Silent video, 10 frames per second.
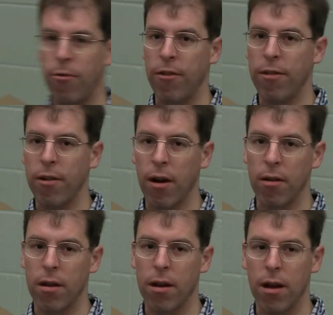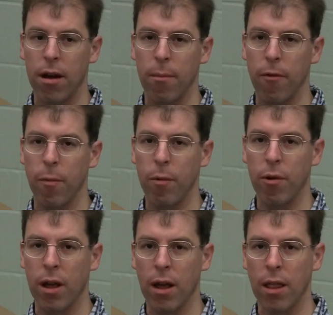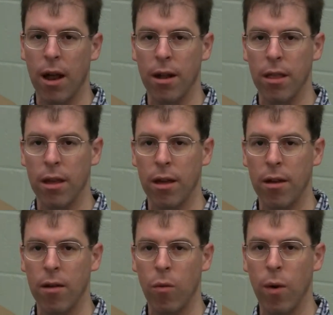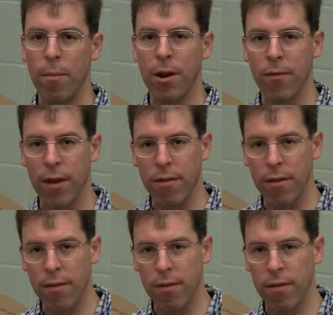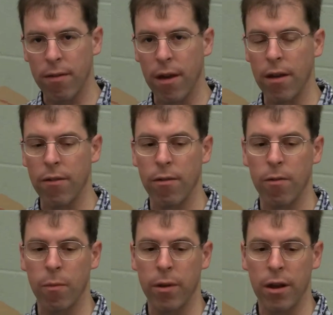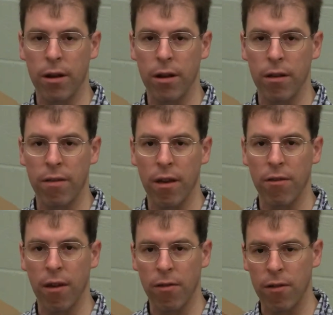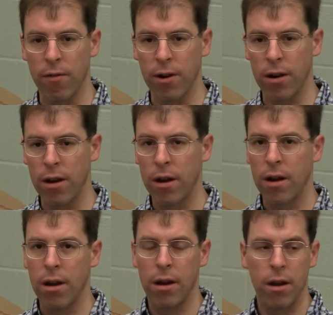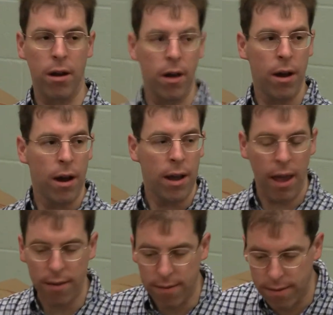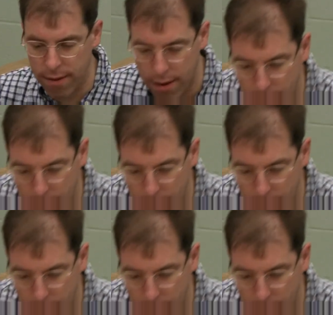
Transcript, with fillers: Jason Grout. Um, I've been working a lot on the web interfaces to Sage, particularly the Sage Cell Server. Can we speak up? Yes.